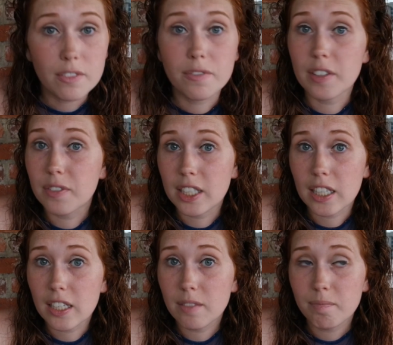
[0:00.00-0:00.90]

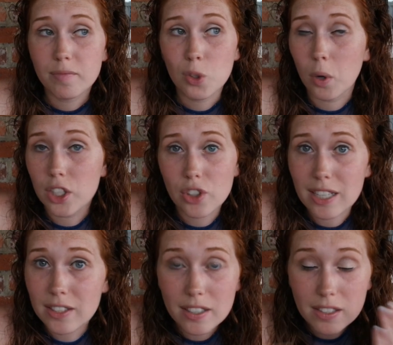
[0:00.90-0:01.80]
15, 20
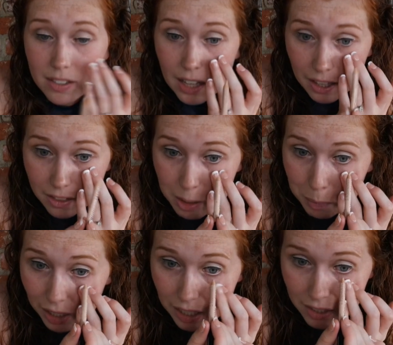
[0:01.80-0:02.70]
dresses at this
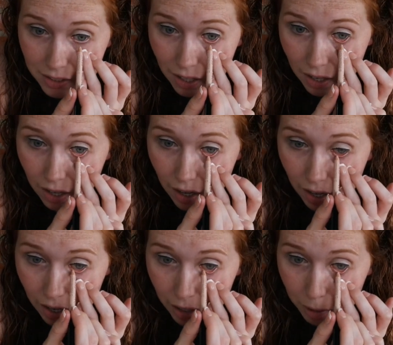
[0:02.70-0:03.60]
place.
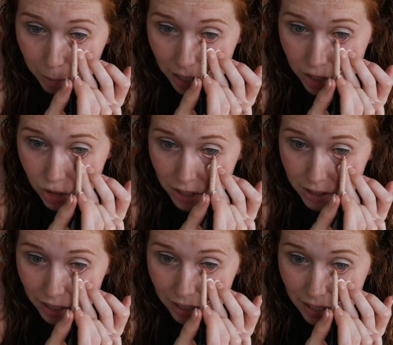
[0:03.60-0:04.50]
And it
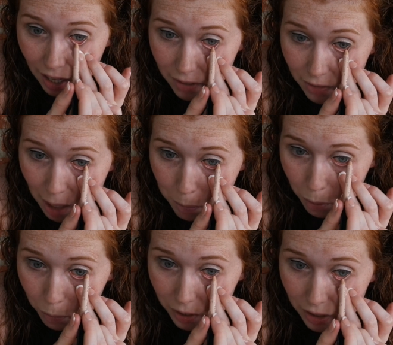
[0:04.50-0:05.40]
just, like, none of
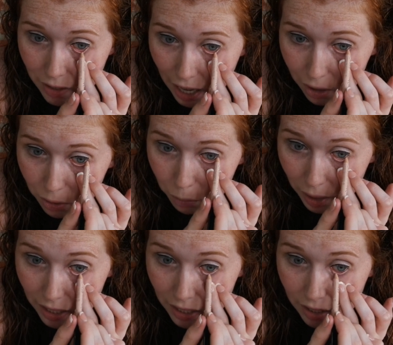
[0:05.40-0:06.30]
them were really that
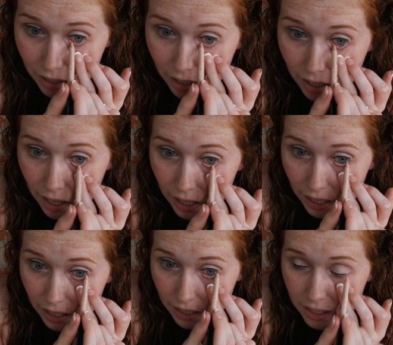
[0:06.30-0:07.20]
great.
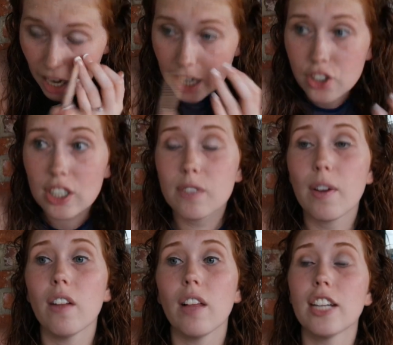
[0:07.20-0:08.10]
And I
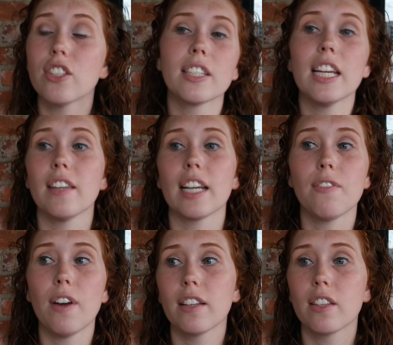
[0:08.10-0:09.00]
felt
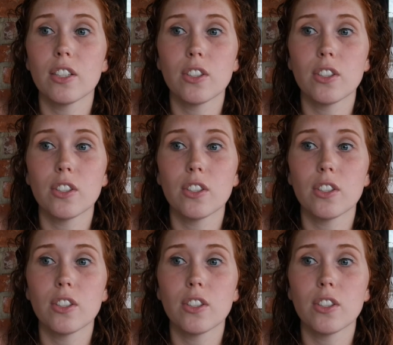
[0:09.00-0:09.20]
like the